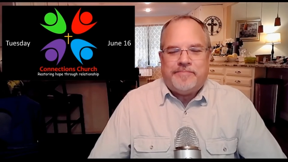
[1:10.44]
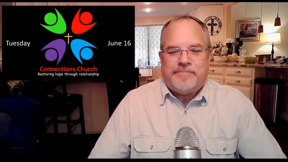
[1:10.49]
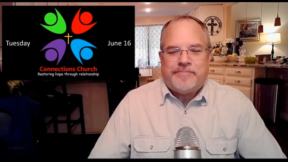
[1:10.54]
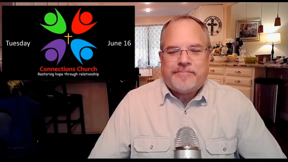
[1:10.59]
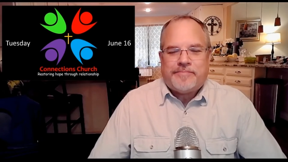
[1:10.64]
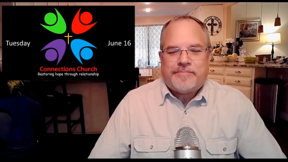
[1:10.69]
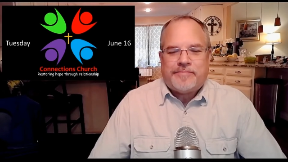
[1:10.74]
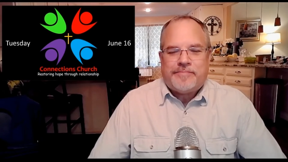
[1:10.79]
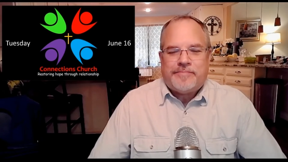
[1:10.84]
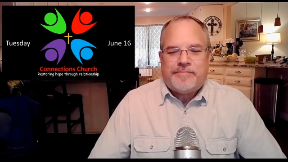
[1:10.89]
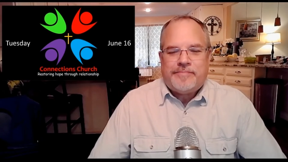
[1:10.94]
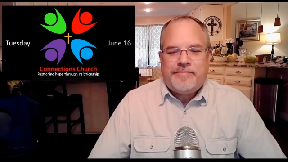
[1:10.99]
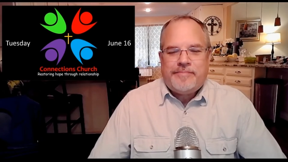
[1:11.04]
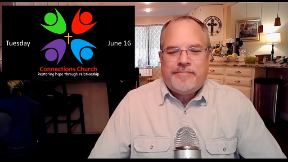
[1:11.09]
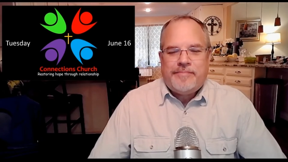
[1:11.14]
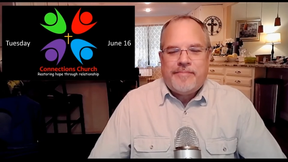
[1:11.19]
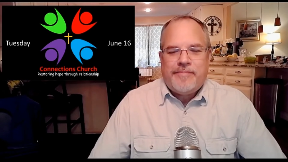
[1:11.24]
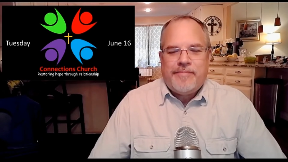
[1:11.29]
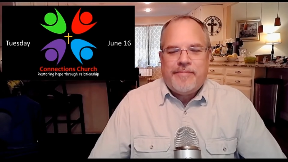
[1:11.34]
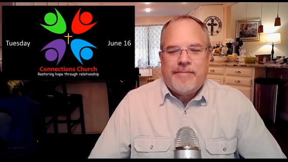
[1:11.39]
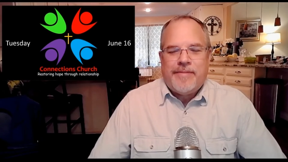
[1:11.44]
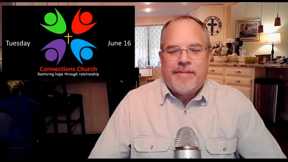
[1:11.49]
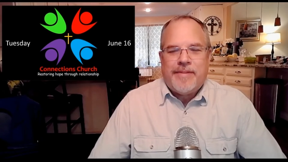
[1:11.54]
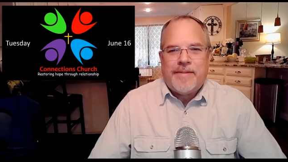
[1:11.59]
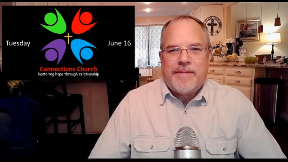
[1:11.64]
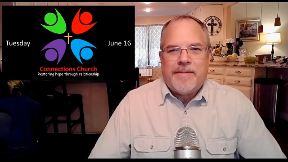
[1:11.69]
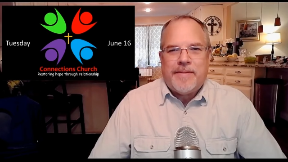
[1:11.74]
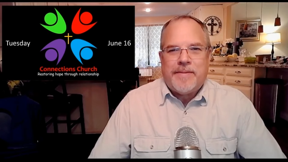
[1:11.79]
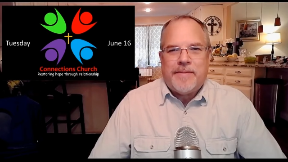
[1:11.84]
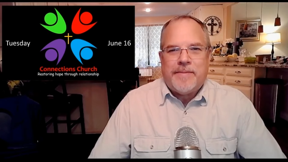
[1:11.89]

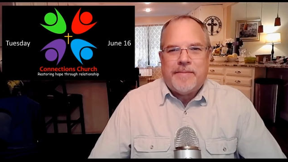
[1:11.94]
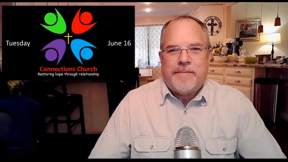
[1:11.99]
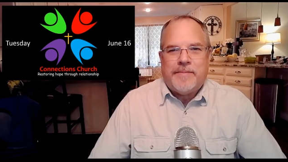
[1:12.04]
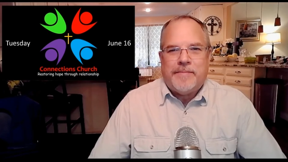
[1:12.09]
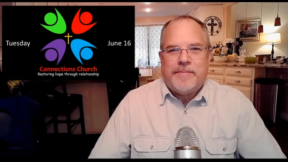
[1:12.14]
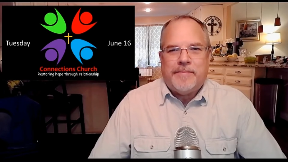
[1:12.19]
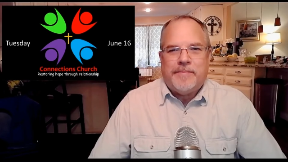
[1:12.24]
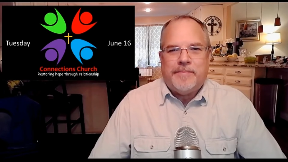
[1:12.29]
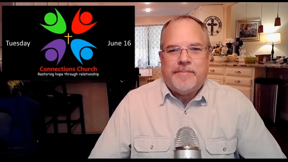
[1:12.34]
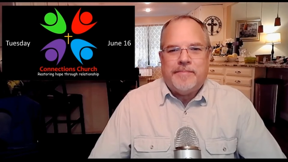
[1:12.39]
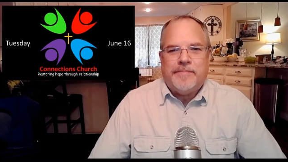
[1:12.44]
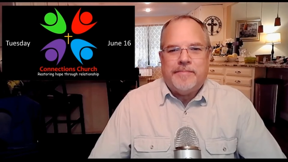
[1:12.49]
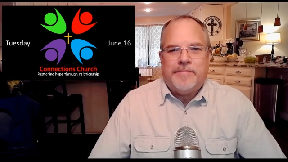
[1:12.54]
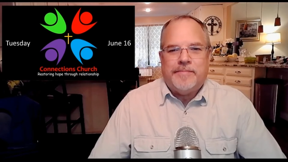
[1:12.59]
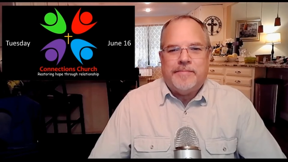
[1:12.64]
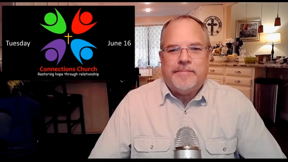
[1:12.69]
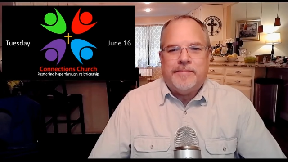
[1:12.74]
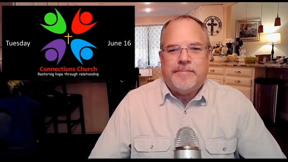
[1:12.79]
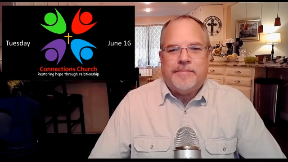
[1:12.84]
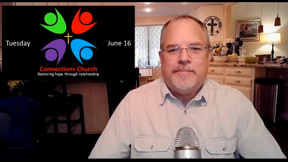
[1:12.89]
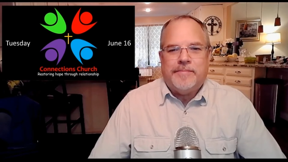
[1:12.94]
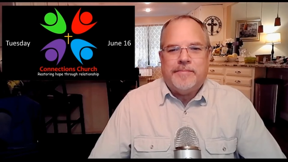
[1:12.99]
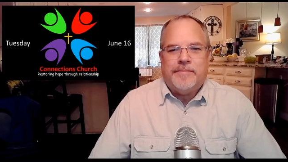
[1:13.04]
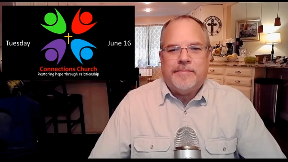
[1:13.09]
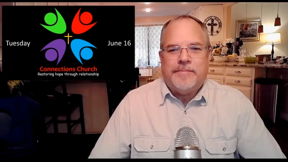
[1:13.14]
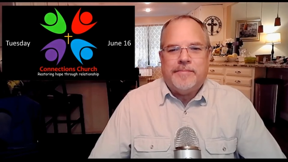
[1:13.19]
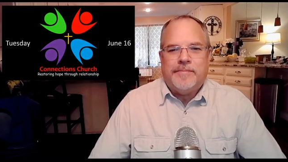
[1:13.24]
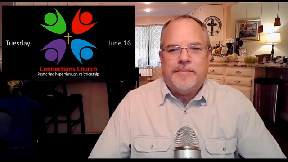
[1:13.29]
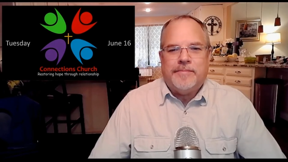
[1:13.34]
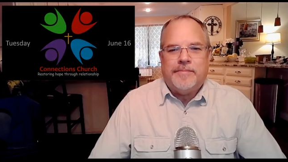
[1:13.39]

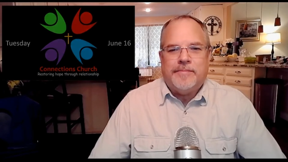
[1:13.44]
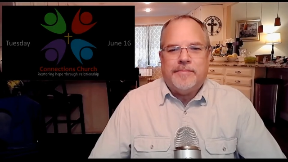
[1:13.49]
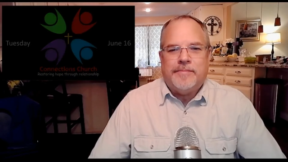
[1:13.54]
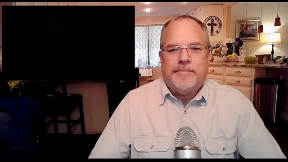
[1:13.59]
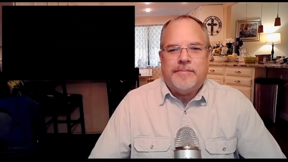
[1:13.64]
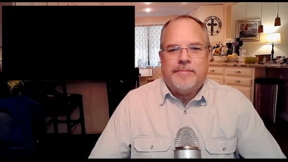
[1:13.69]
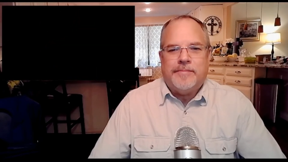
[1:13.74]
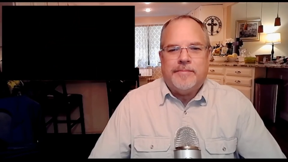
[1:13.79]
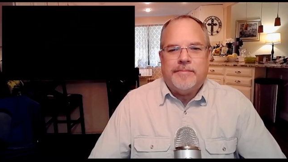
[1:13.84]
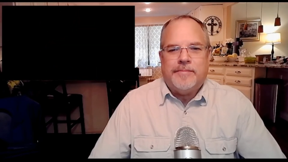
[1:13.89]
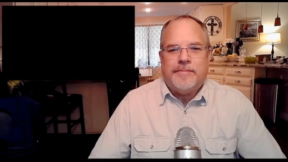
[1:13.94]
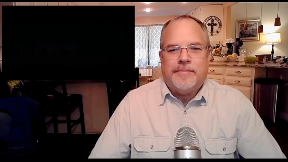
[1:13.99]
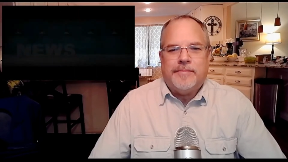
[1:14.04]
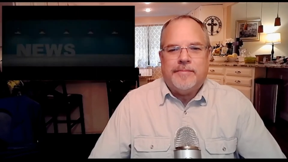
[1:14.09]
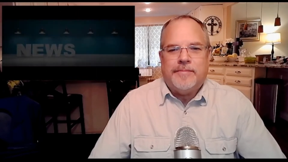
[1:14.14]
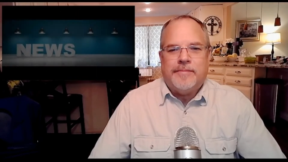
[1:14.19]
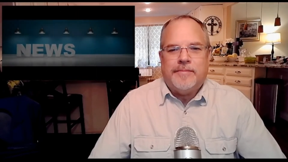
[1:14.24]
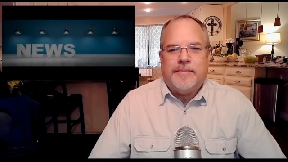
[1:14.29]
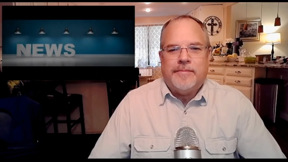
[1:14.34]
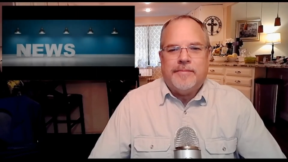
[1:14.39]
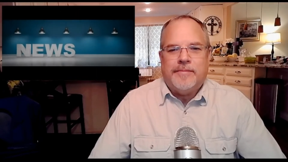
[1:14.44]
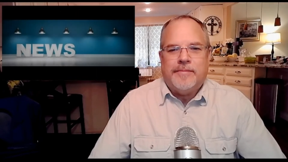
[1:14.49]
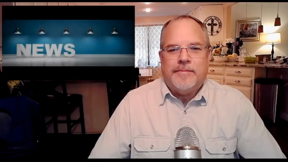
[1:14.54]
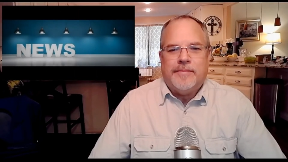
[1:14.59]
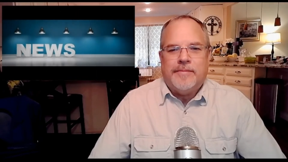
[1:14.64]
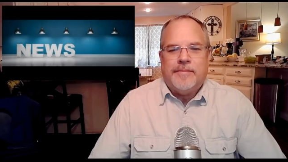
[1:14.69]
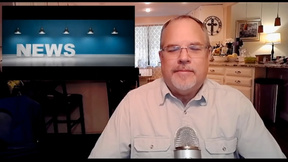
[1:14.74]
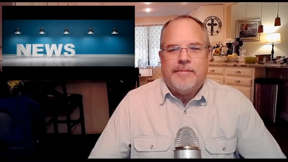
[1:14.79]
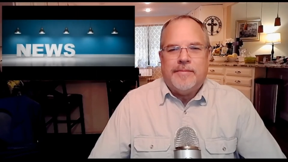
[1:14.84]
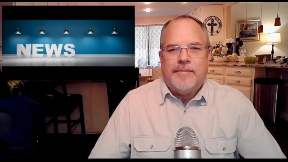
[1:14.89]

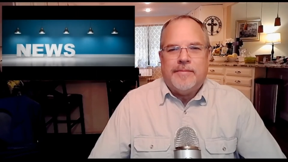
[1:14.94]
[no speech]